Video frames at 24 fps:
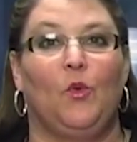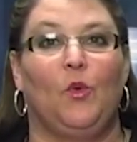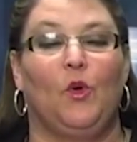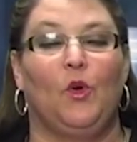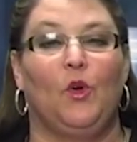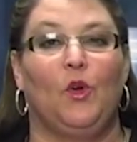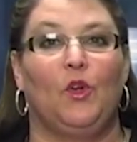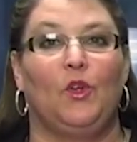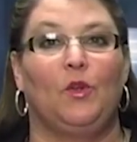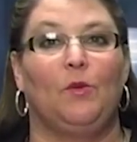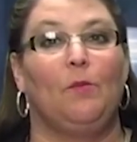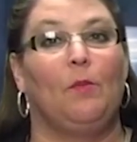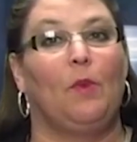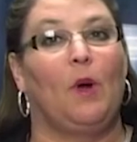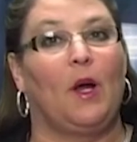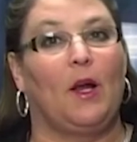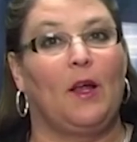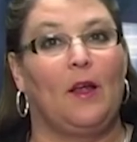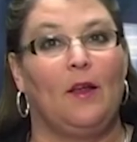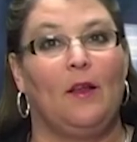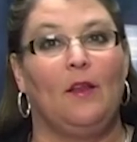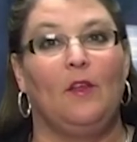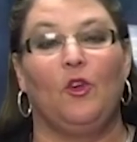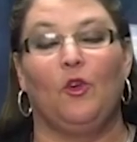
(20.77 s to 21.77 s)
order to
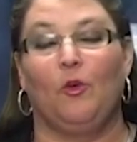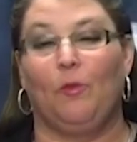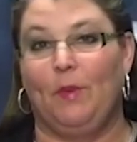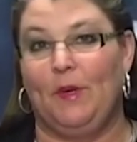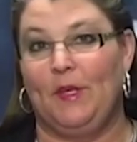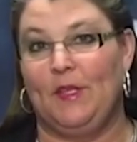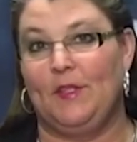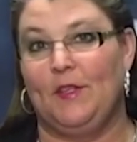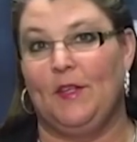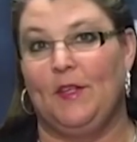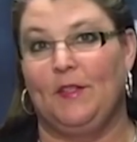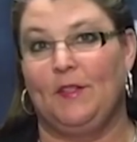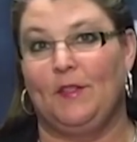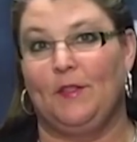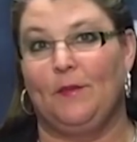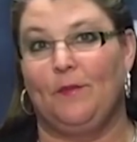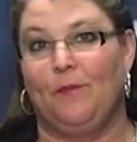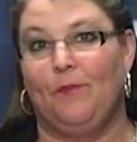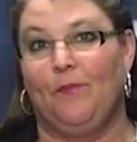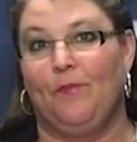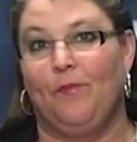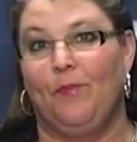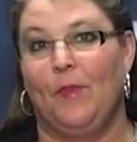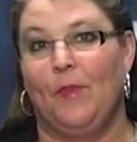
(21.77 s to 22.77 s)
market your business.